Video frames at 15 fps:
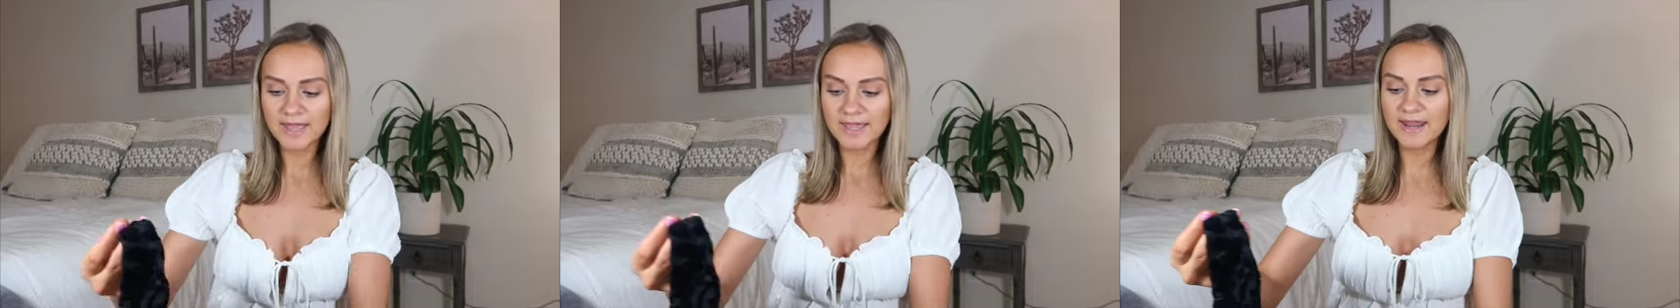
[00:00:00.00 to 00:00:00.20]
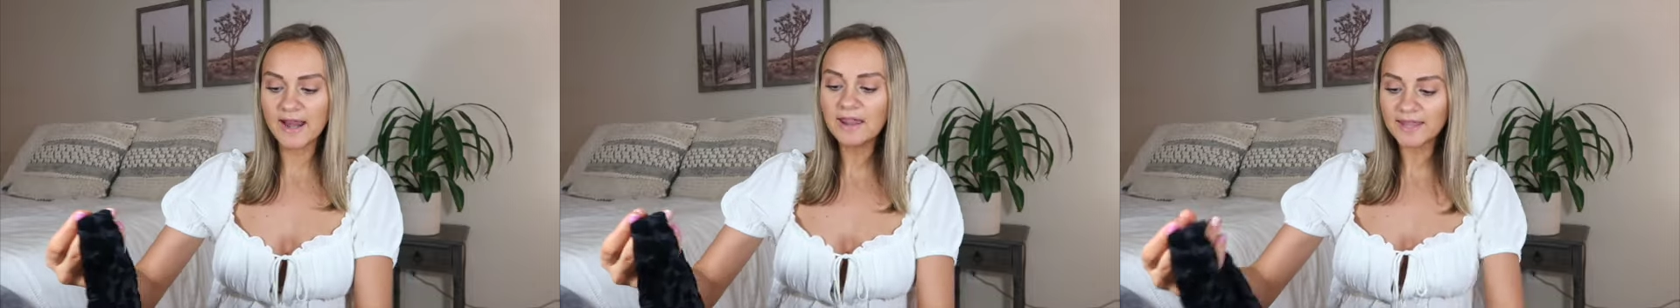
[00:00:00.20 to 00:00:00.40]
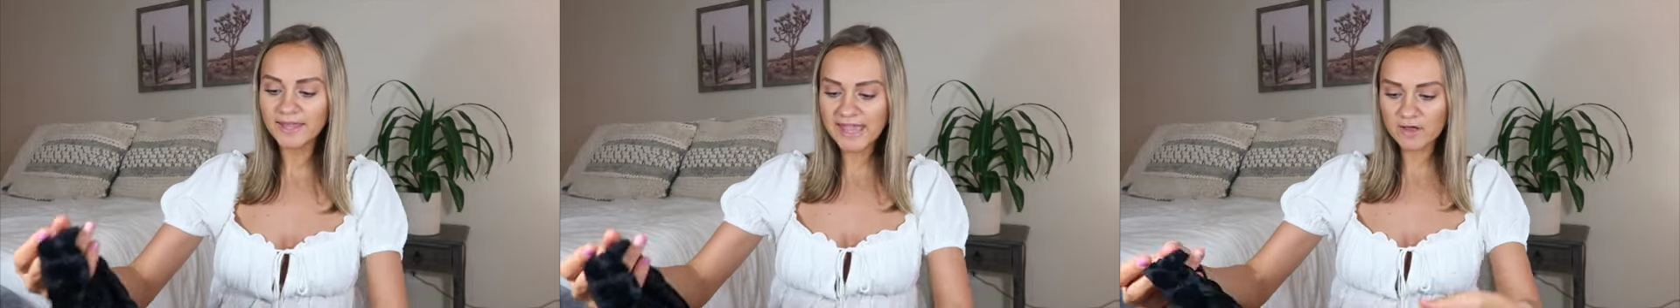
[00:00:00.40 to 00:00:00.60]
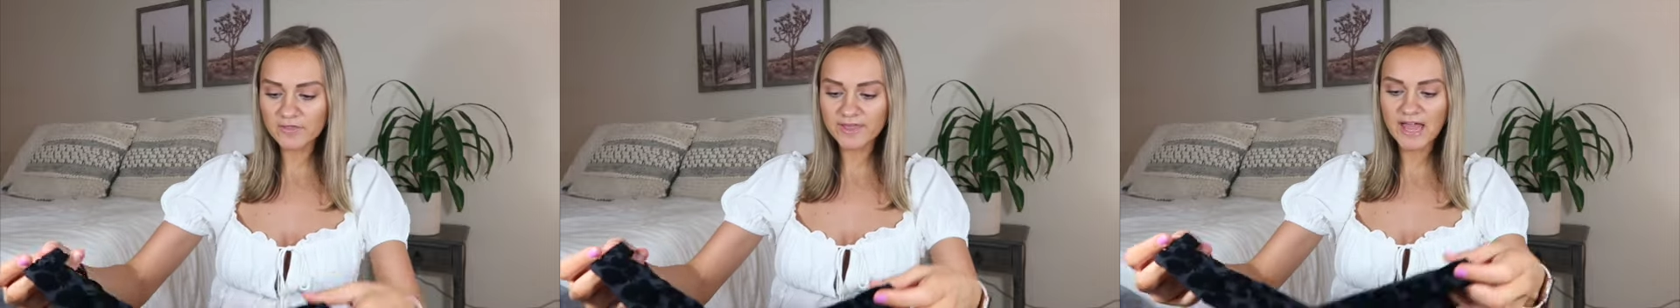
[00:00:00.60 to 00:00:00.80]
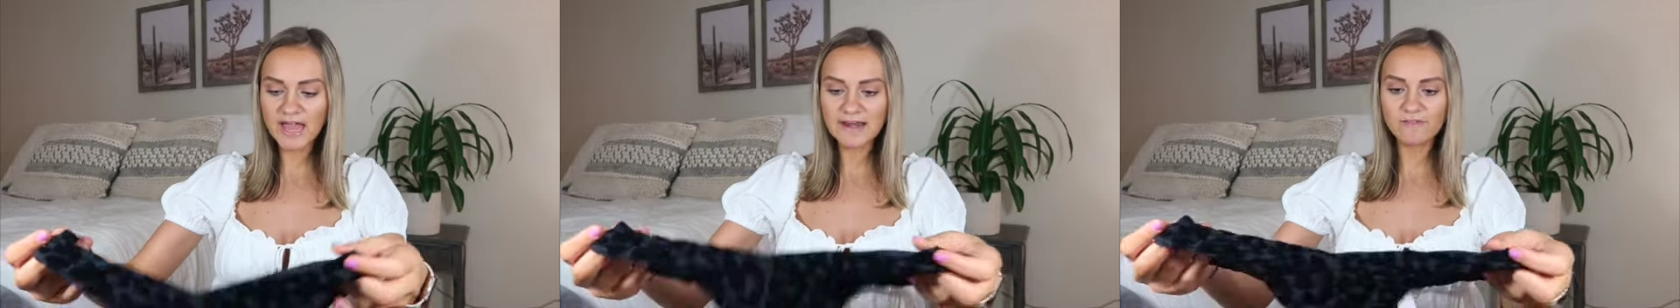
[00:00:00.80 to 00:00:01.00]
And I like how
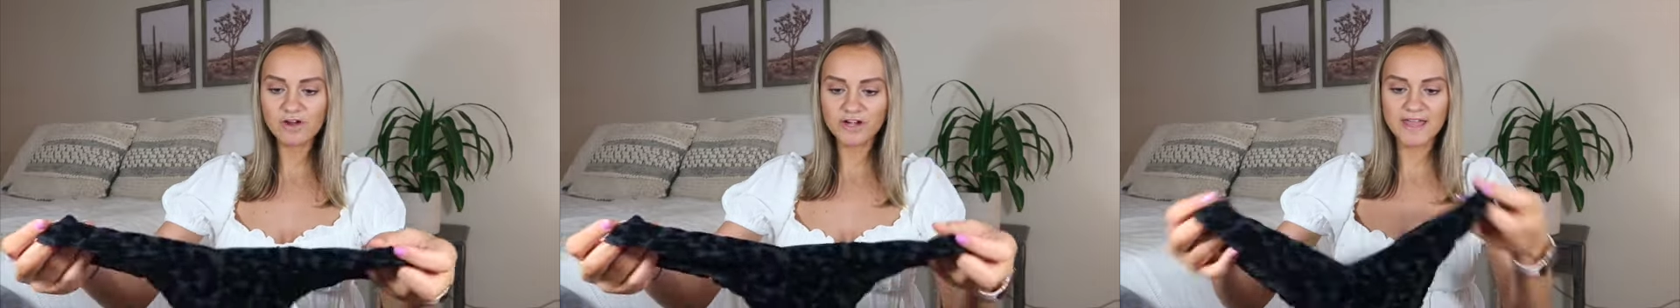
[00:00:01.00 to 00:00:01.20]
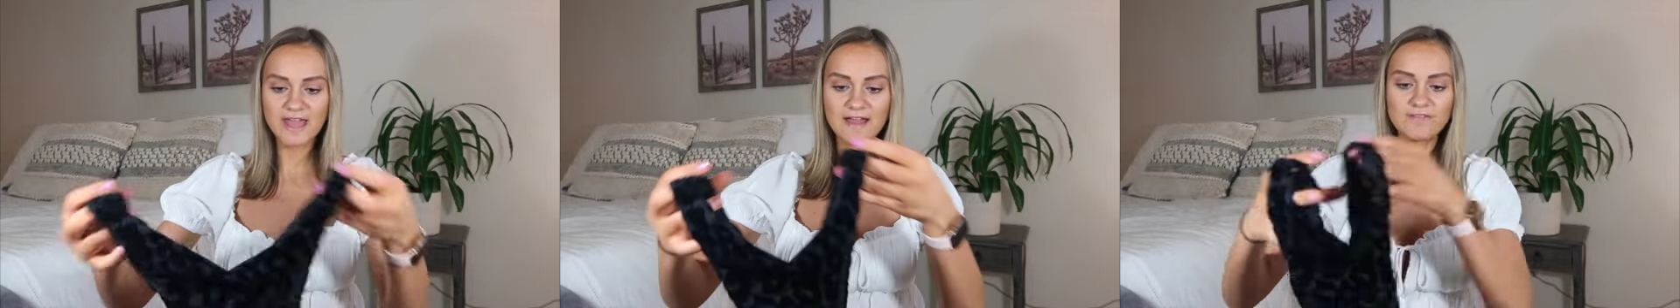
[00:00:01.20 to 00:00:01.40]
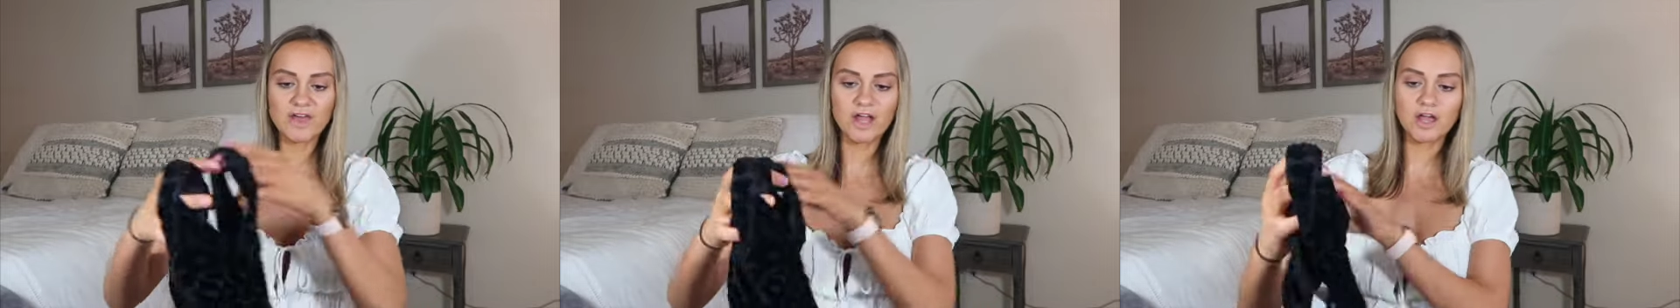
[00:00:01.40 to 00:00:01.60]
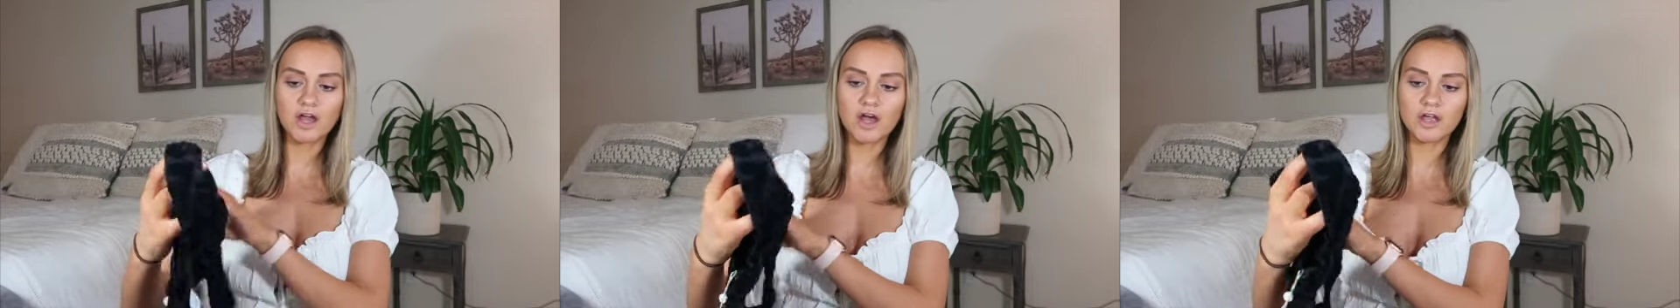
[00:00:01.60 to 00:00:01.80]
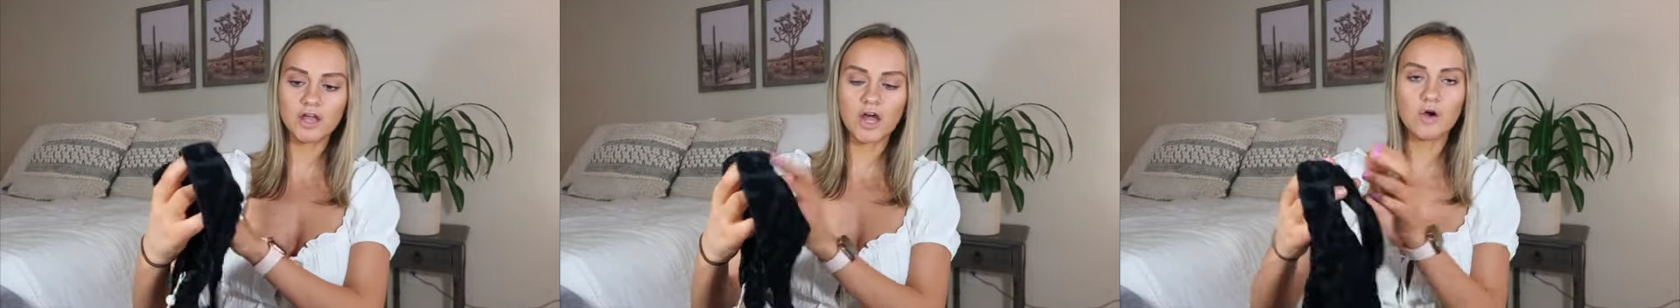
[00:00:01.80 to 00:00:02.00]
they kind of already have that
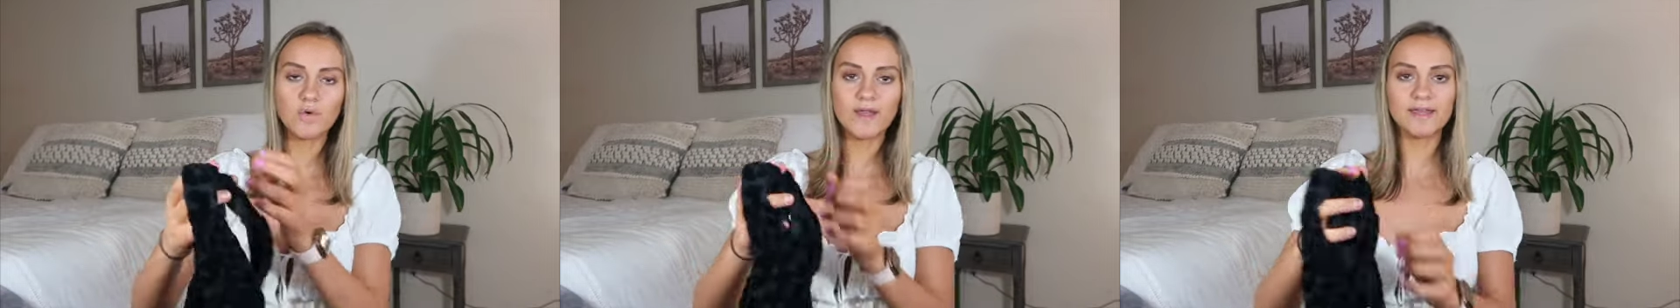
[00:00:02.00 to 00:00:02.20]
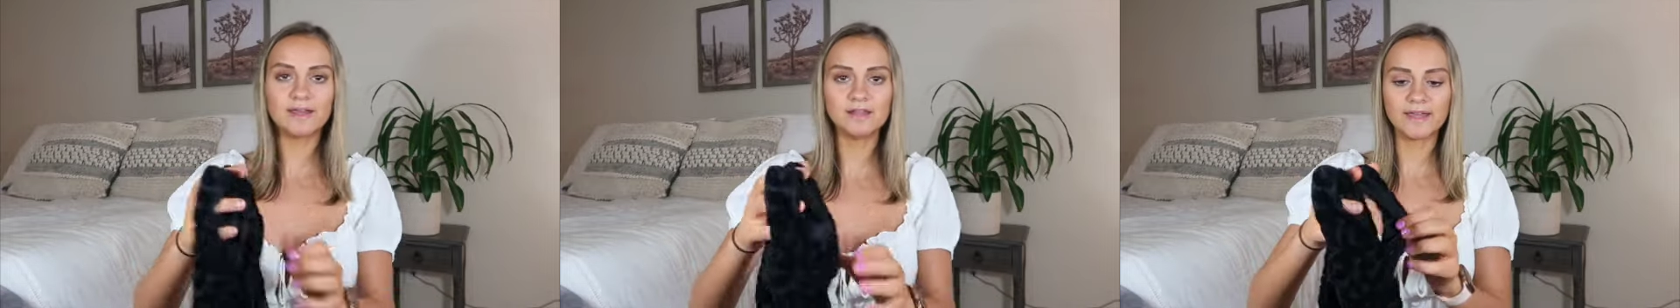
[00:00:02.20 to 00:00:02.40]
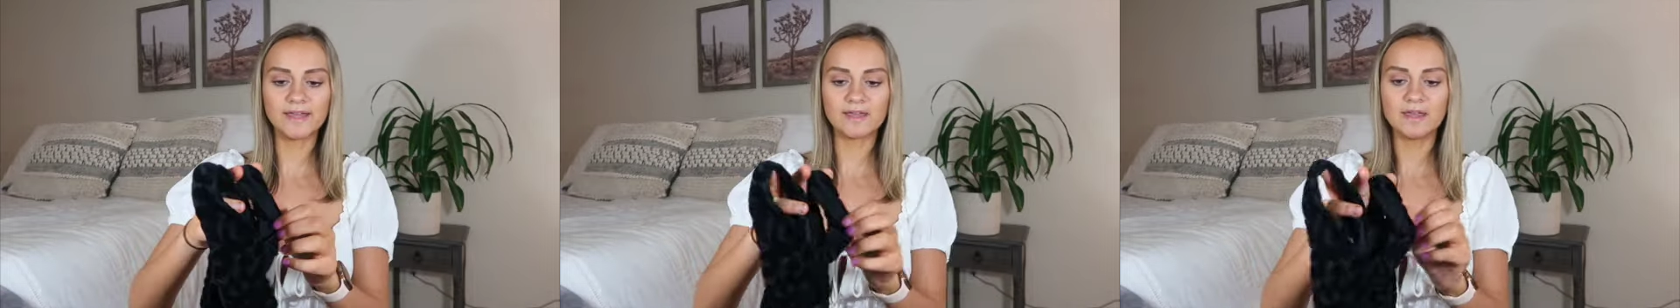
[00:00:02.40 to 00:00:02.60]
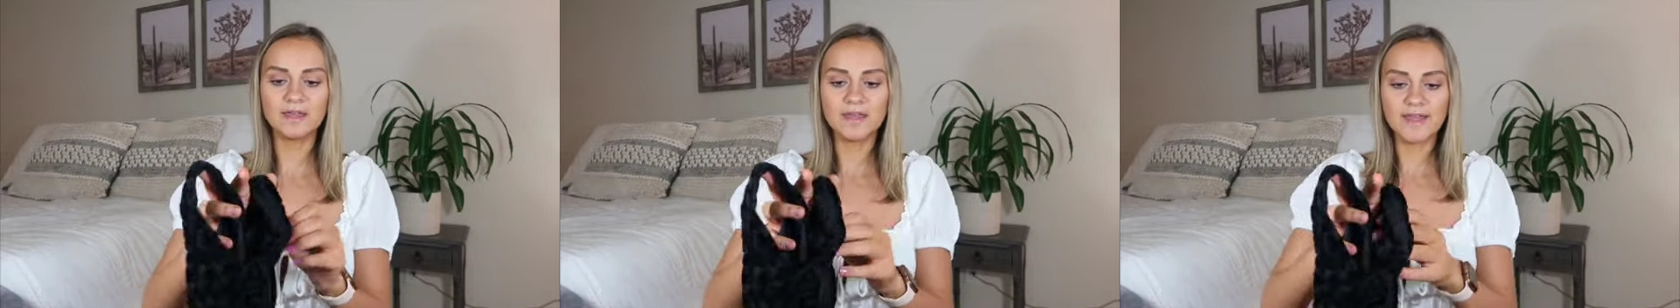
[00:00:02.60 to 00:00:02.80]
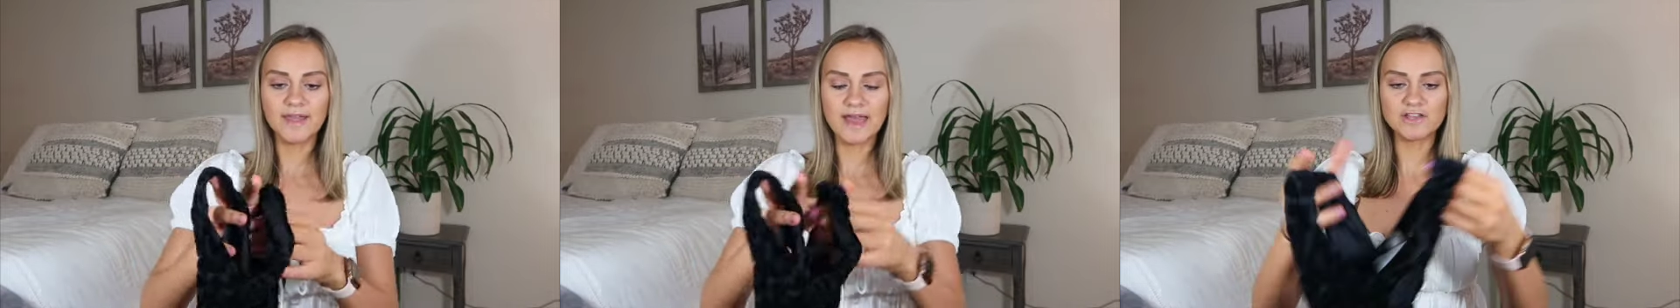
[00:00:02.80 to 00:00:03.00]
cut going, like
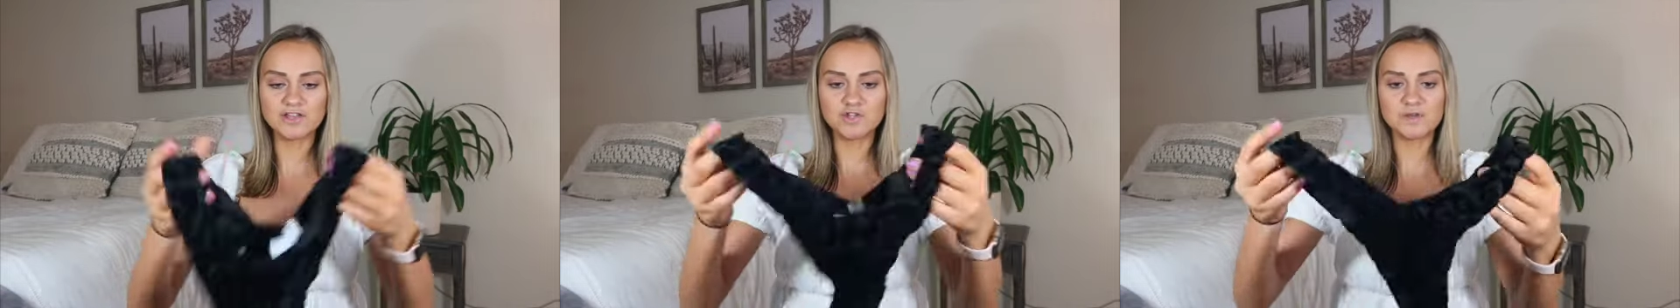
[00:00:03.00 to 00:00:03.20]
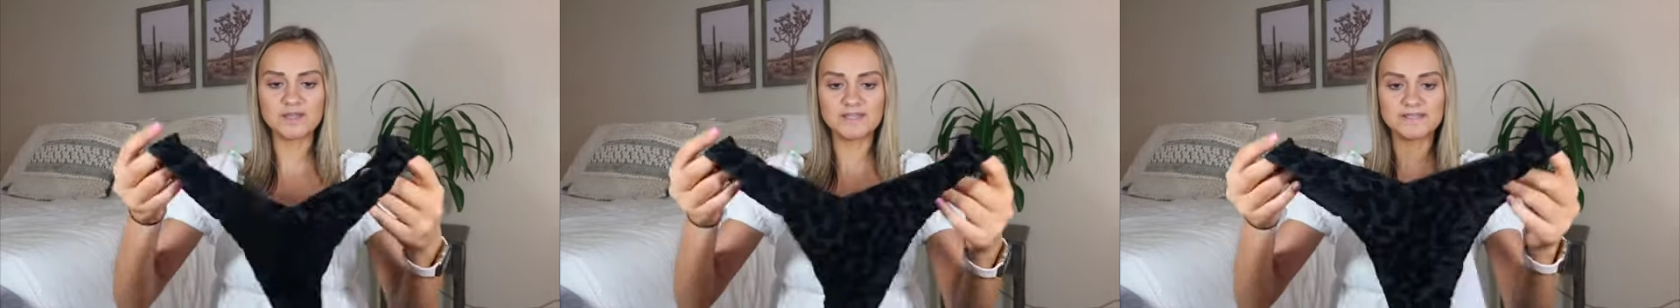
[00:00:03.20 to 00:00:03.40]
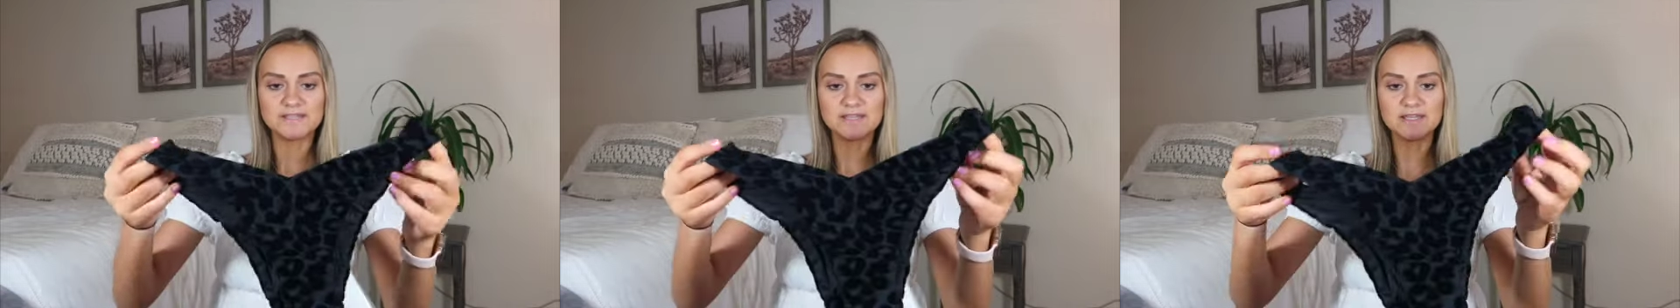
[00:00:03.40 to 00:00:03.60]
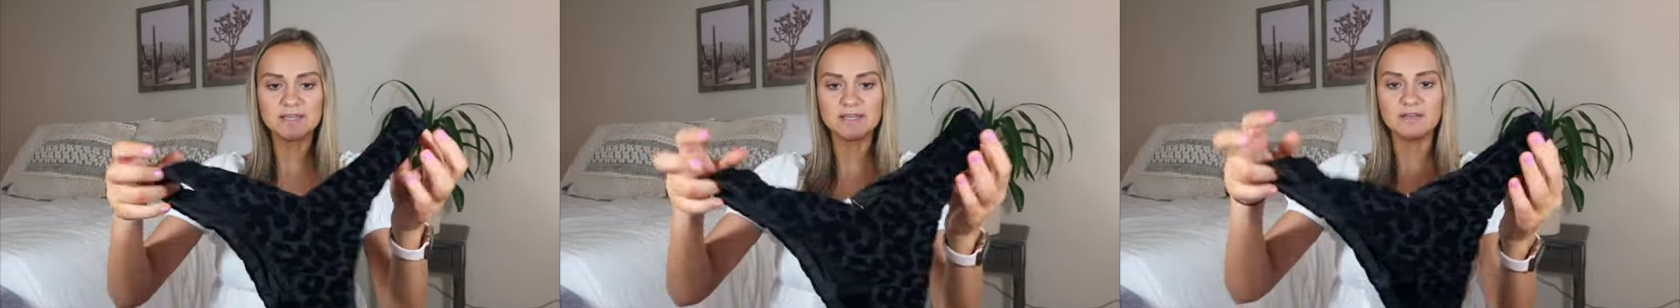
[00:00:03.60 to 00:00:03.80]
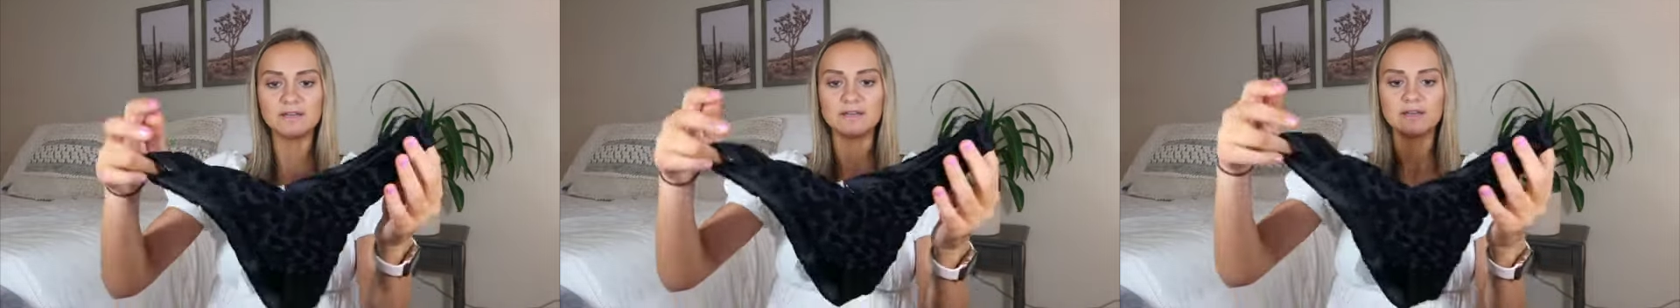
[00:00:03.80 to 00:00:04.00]
as you can
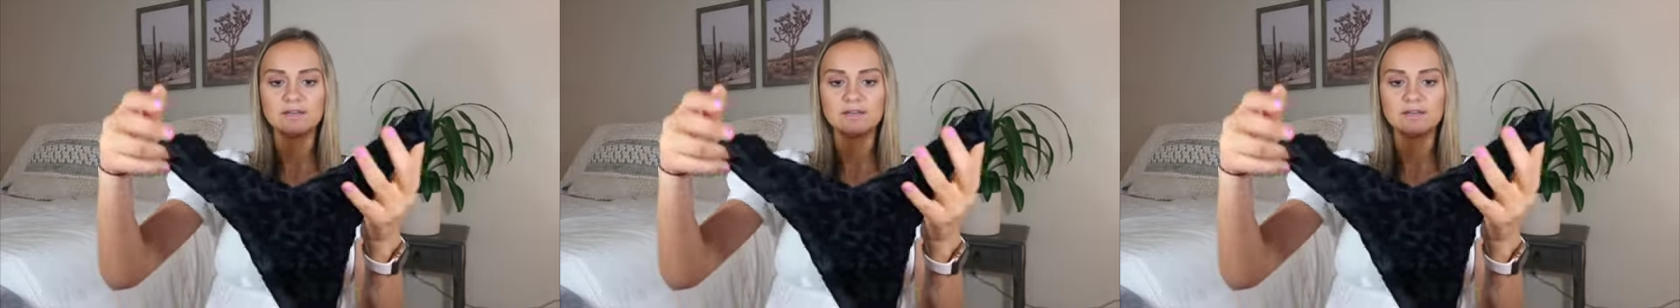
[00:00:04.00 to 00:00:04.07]
see,